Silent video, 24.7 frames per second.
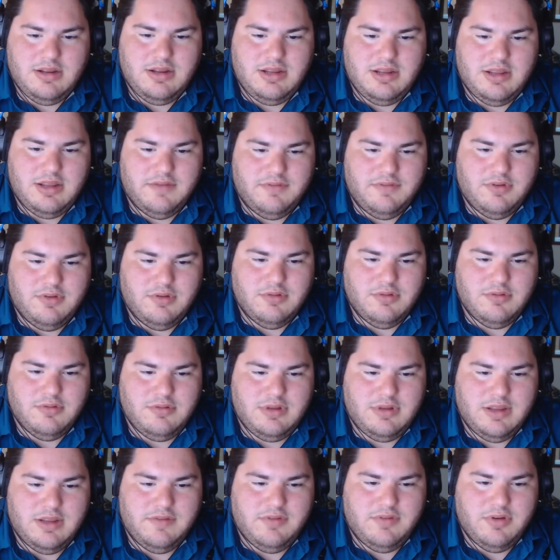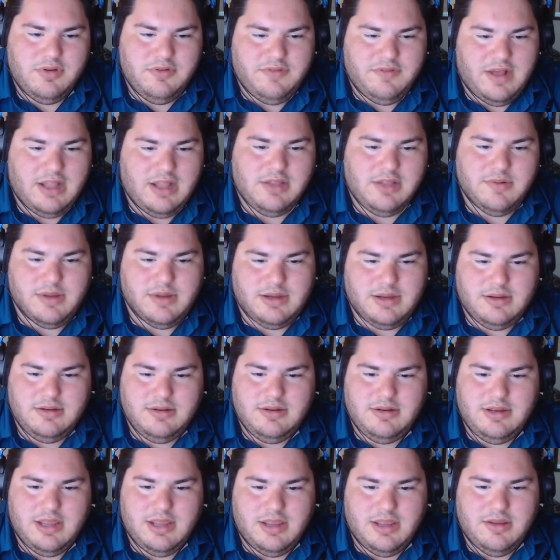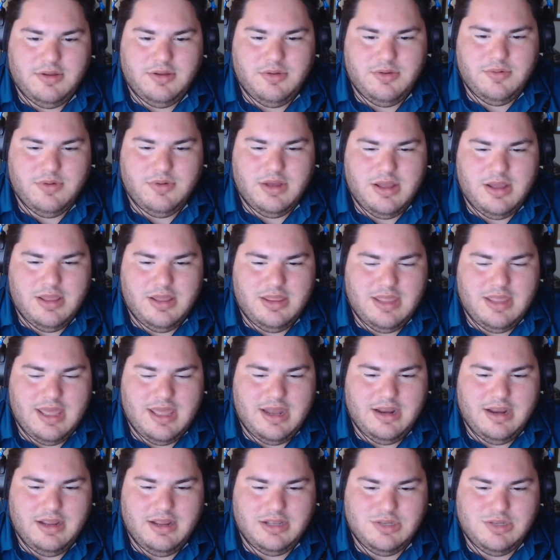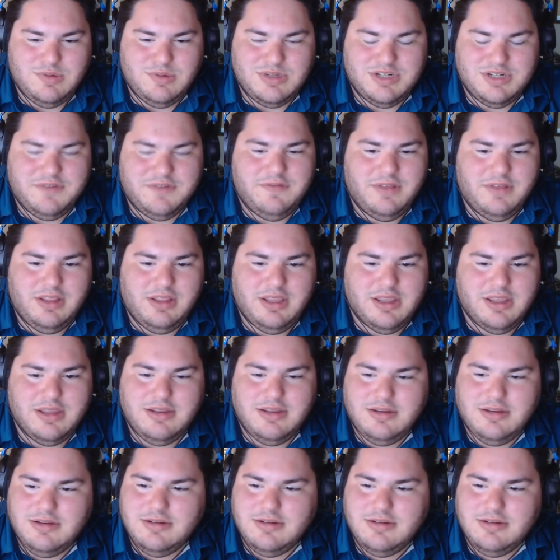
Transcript: give you a following. Get you that Twitch affiliate.